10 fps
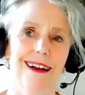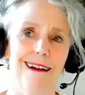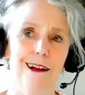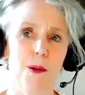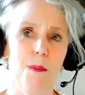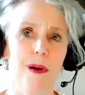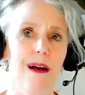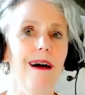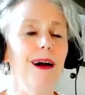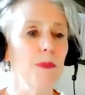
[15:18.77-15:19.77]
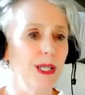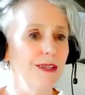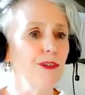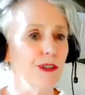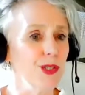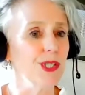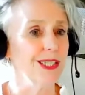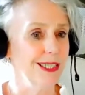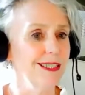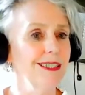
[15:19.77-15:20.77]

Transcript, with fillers: Um, I believe neuroscience in